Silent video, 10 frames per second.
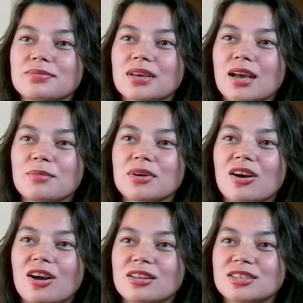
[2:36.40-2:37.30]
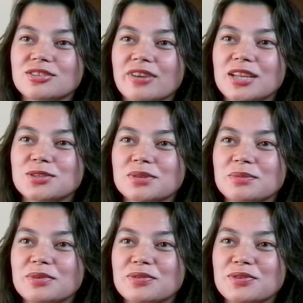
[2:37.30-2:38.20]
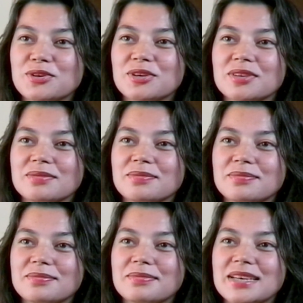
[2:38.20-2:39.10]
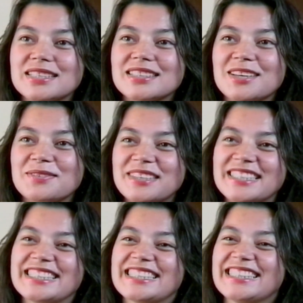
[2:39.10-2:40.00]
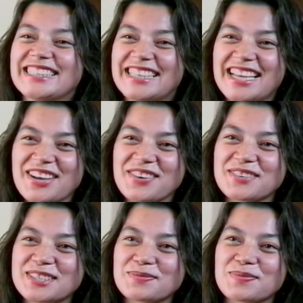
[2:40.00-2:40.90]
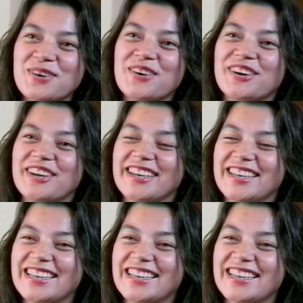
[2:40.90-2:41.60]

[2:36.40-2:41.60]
become a college graduate before my son was born.